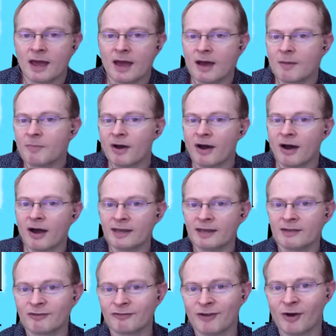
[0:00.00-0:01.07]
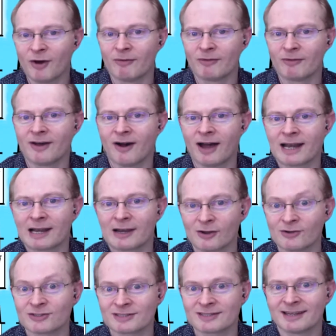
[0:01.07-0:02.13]
But I never felt that I'd
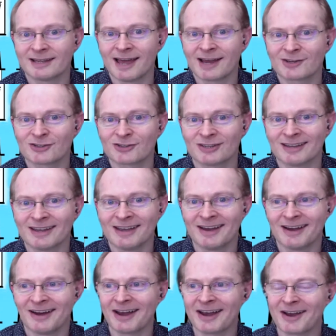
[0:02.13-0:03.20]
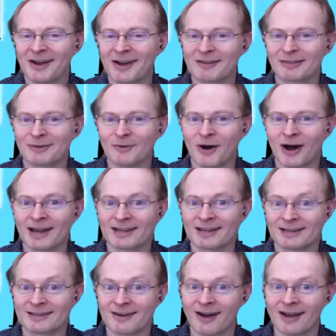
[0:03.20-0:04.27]
lost the election. I kind of thought
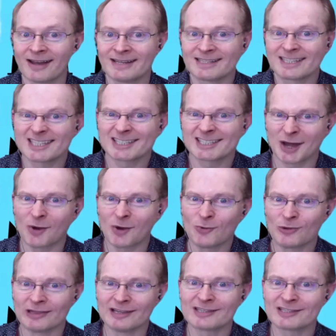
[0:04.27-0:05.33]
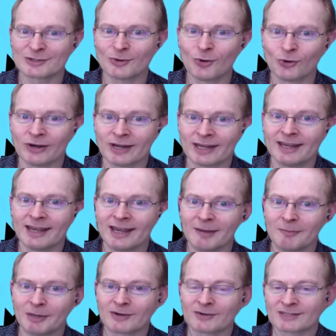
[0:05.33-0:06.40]
I'd stole the story
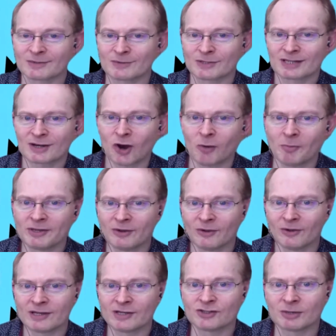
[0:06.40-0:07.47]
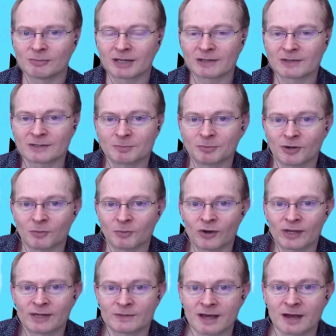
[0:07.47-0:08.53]
because it was common knowledge in Middlesbrough what
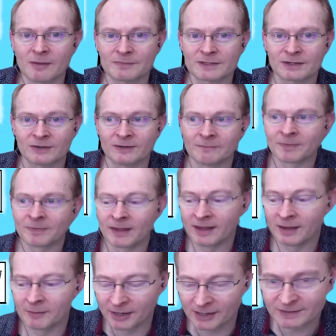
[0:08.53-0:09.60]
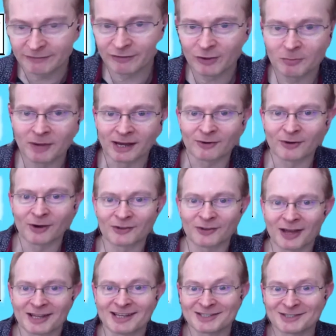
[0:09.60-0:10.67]
he was up to. But as a filmmaker, I was
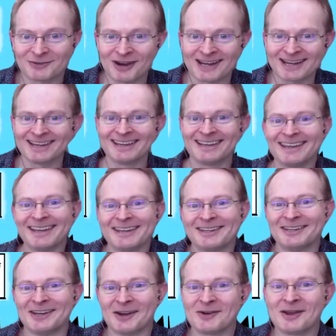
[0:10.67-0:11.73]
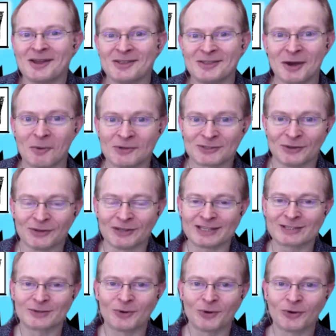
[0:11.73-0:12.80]
like, this is great. No one's got this
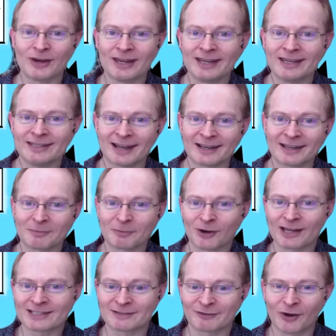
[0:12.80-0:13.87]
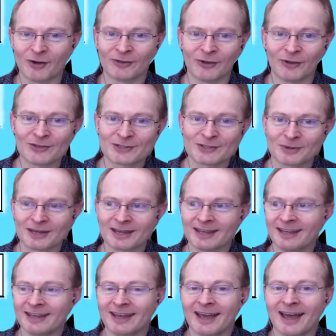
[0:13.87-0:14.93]
story. None of the press have cottoned onto it.
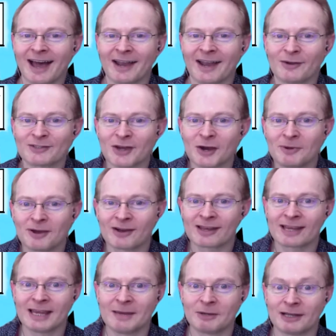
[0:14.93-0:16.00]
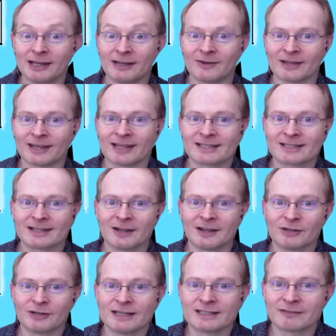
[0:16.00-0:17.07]
And I was hoping I could keep a lid on it until I
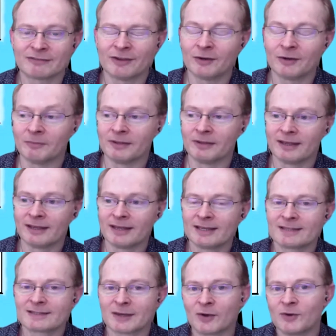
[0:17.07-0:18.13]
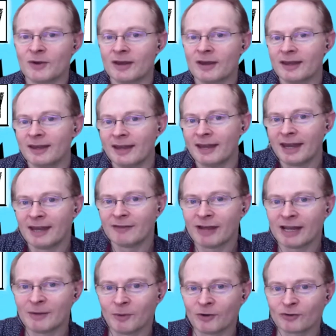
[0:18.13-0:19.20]
released the film. So if
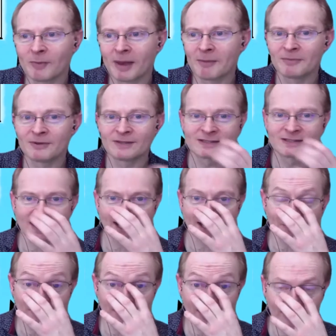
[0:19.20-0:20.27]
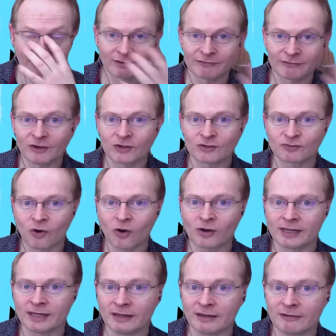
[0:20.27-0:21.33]
anyone remembers the end of the first
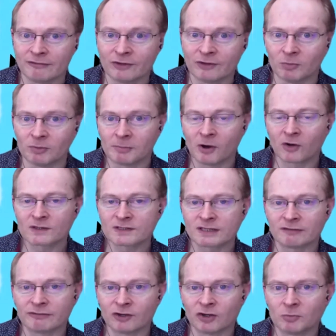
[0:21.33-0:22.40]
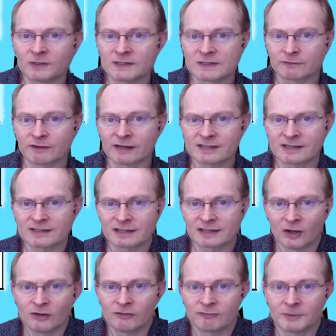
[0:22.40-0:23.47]
Rocky film, the boxing film with Sylvester
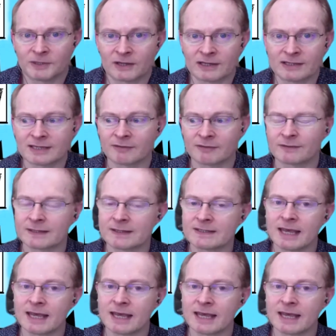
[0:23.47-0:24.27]
Stallone from the early 70s,